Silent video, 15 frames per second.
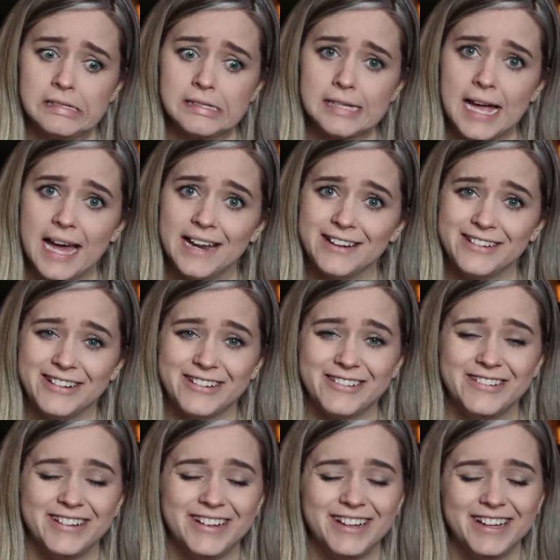So I don't
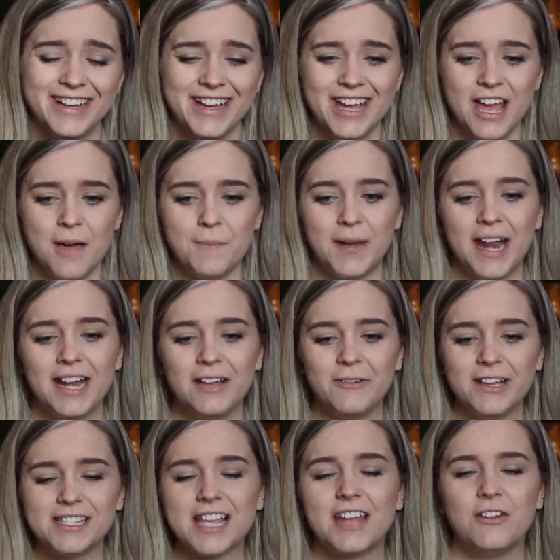know. But
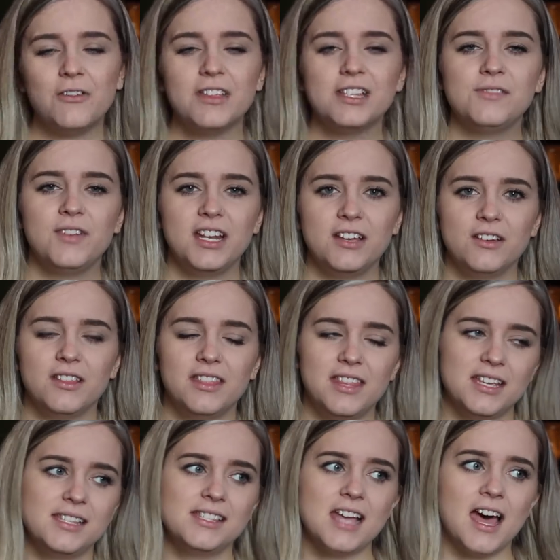anyways, I know this video,
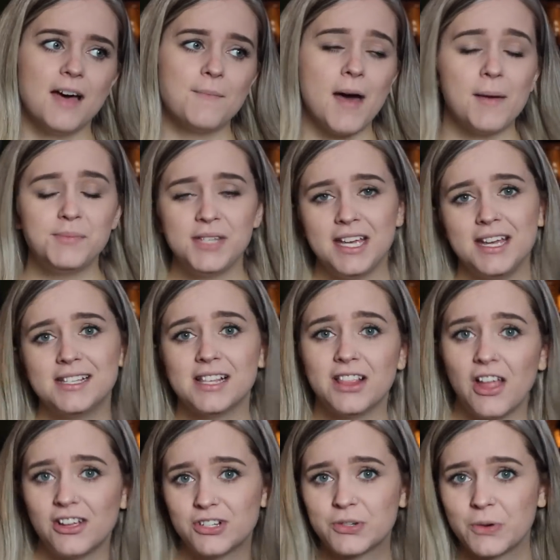this um, update is a
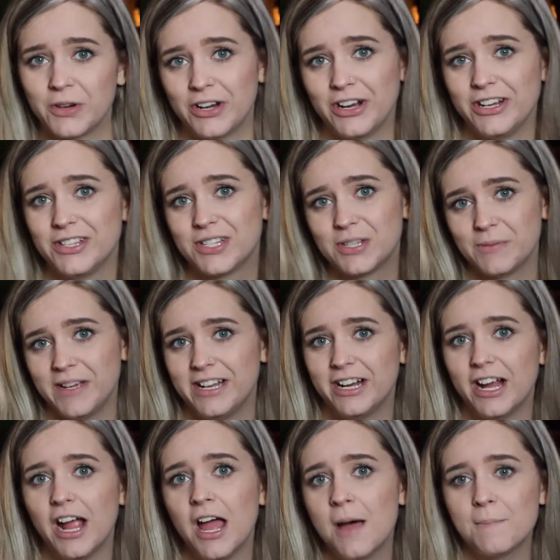lot shorter and
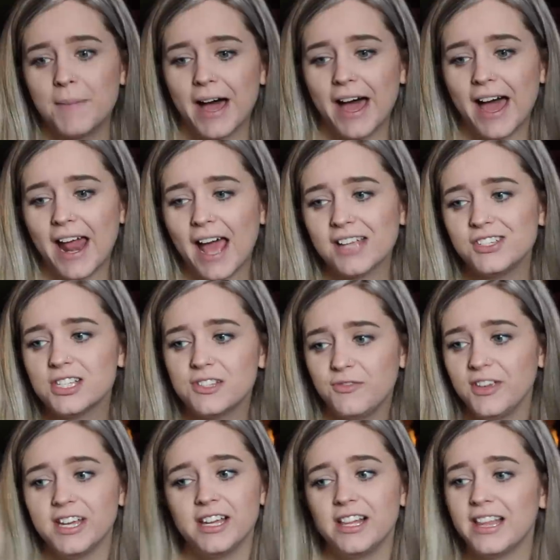sweeter, but I just
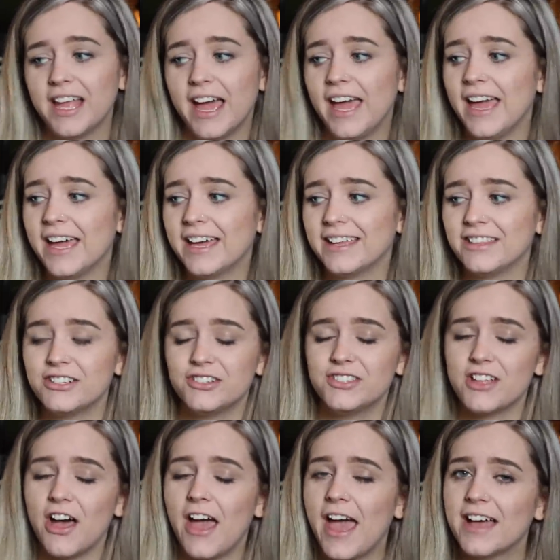feel like there's
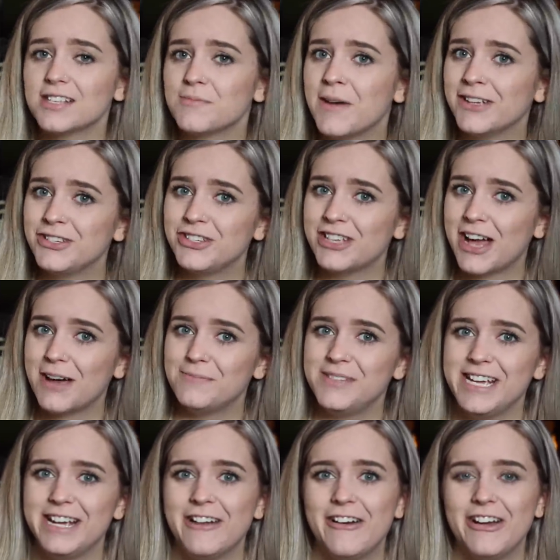not as much to
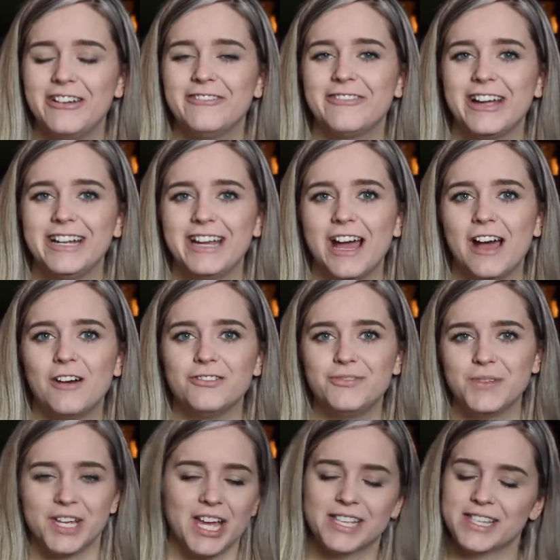update on right now
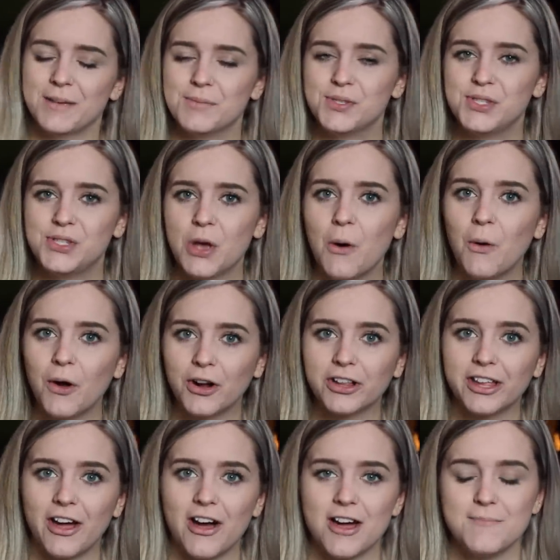because I'm so
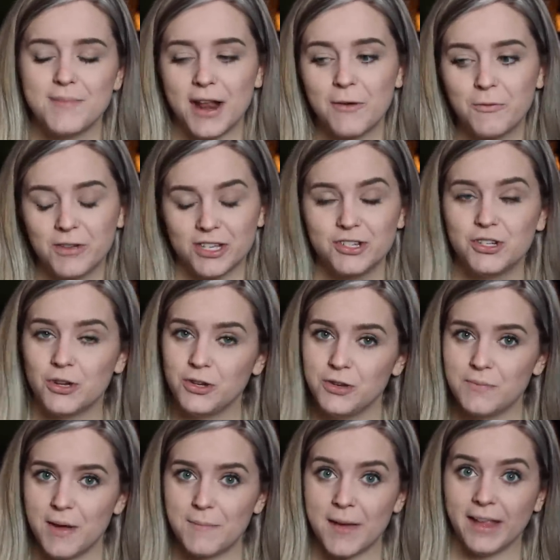early on, but I will show
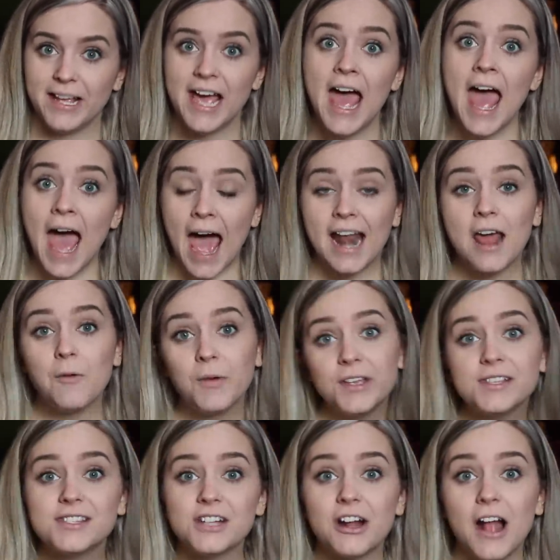you my belly, and I
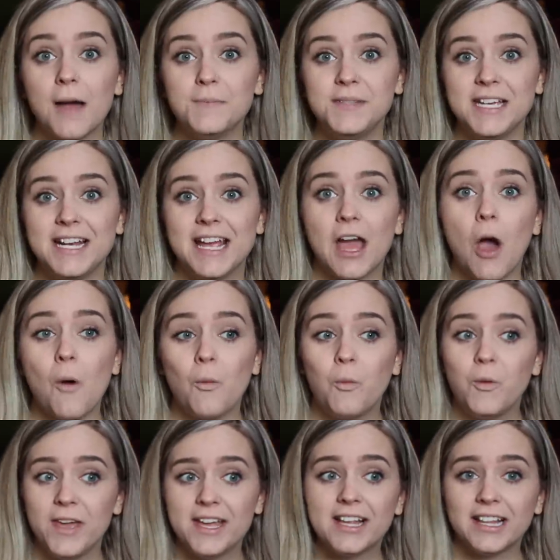will start updating a
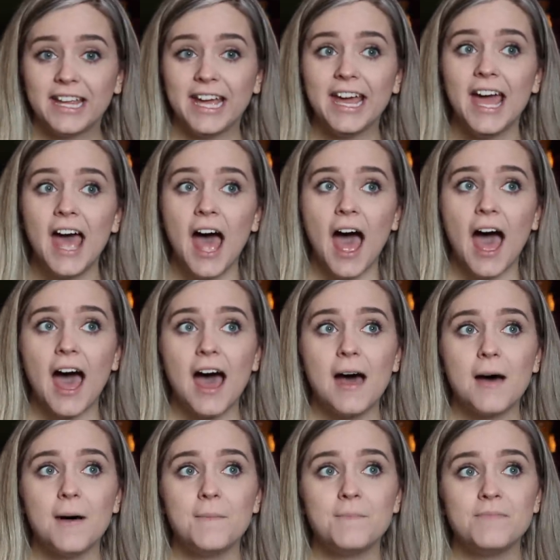weekly.
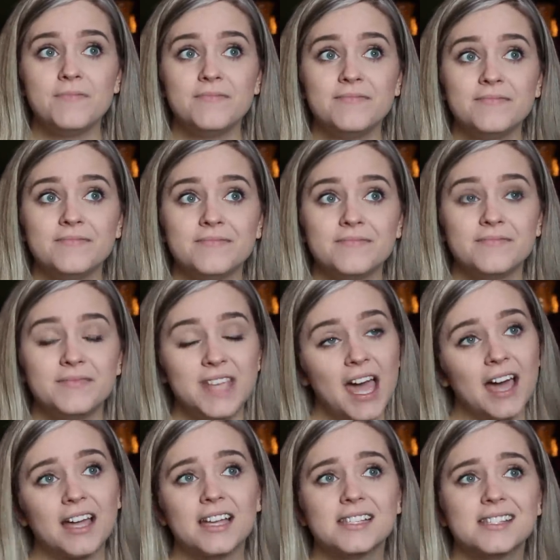Um,
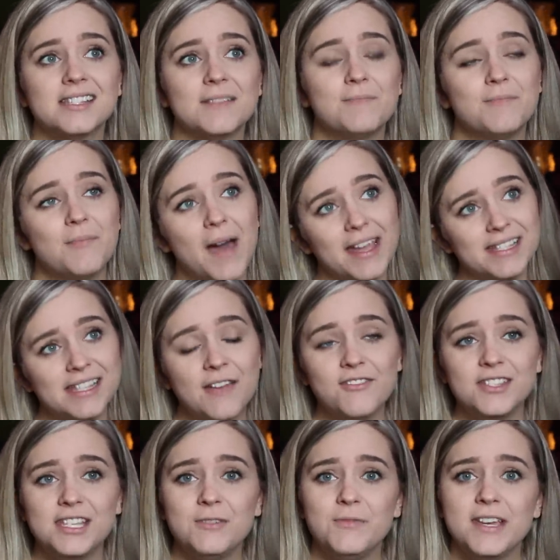Yeah, because my
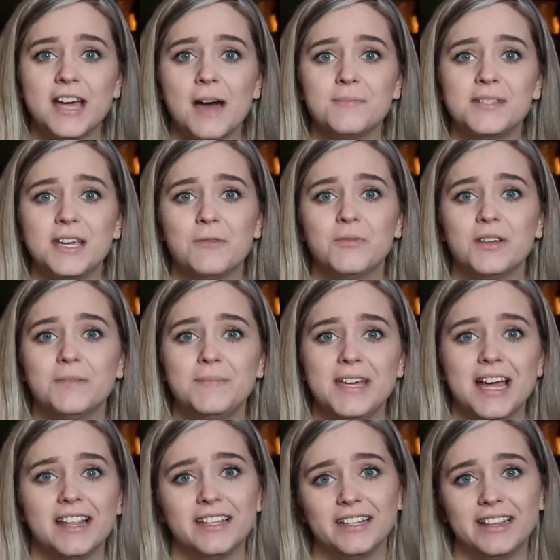seventeen week update will
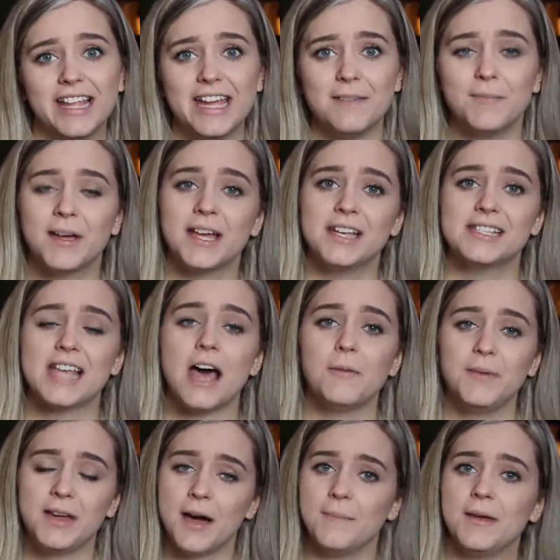be a little late because
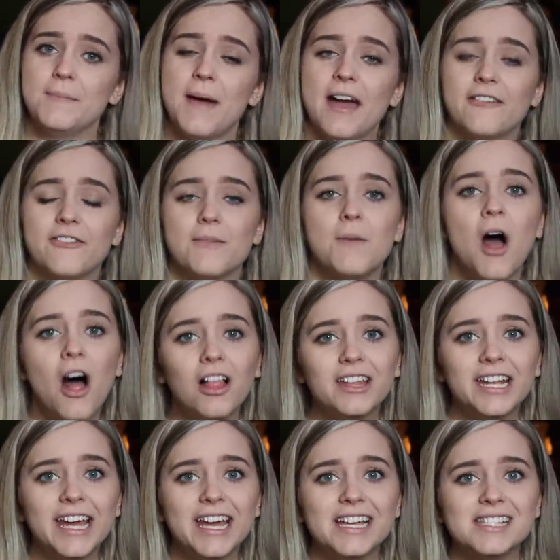I'll be coming back from
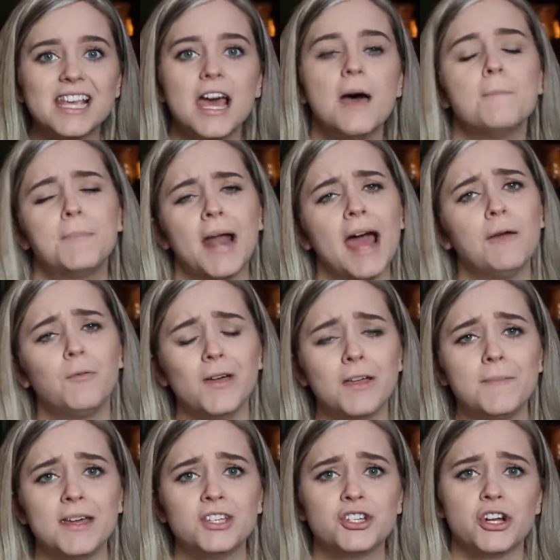holidays, but I
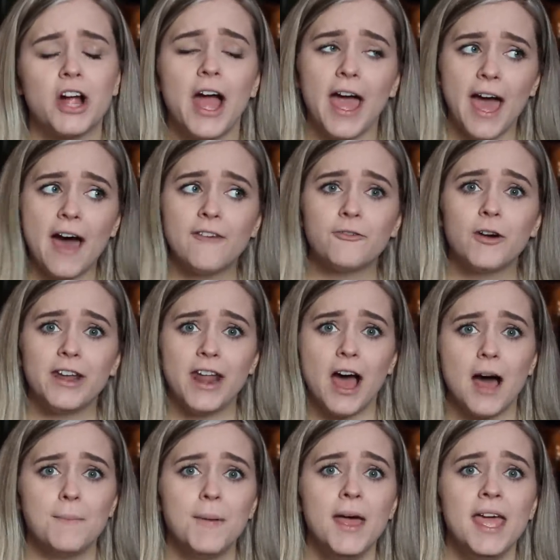will make sure I have one
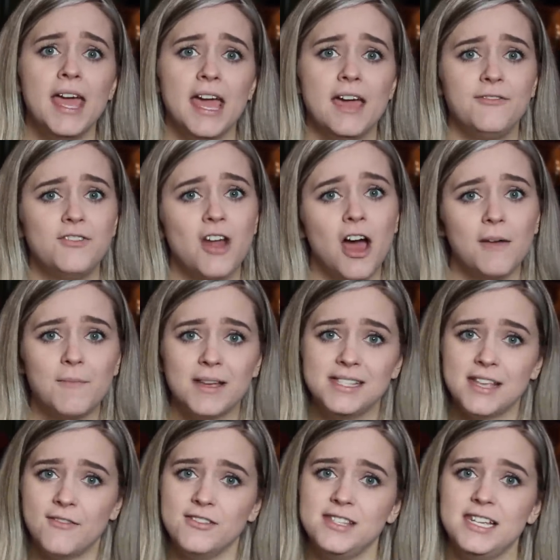up. If not, my
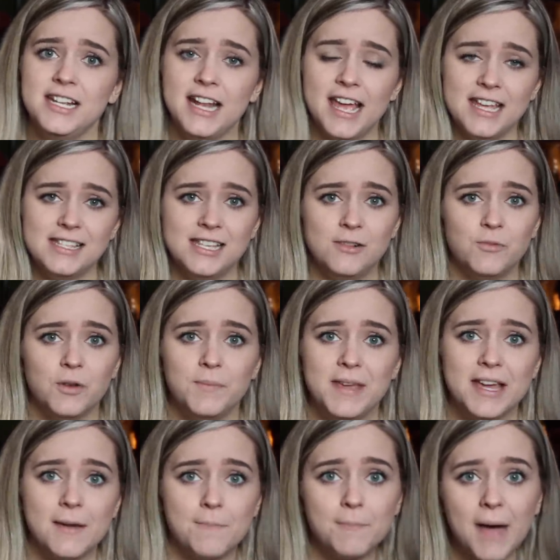seventeen and eighteen will
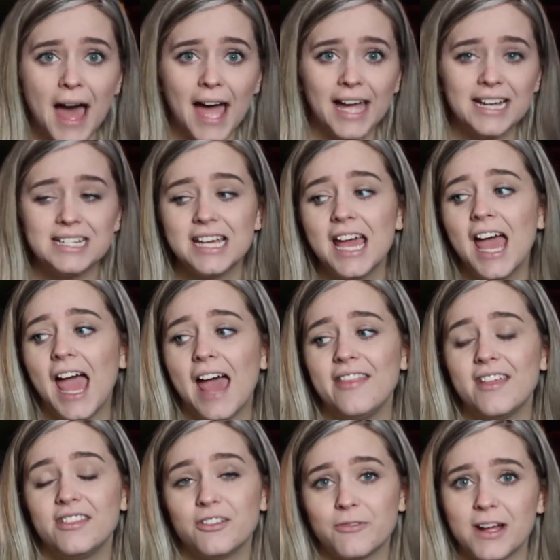be combined,
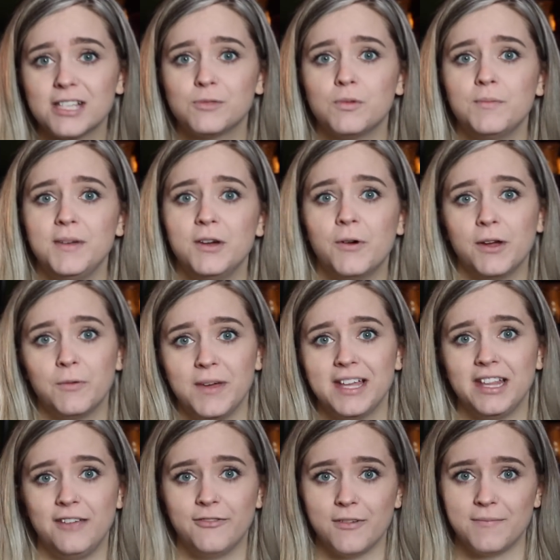and then the rest will be going
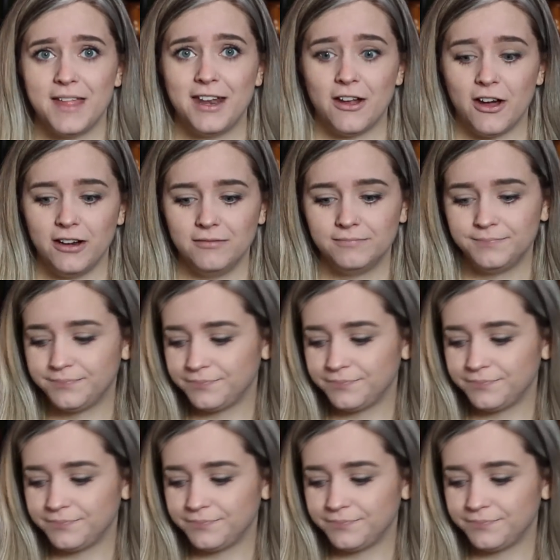weekly from then on.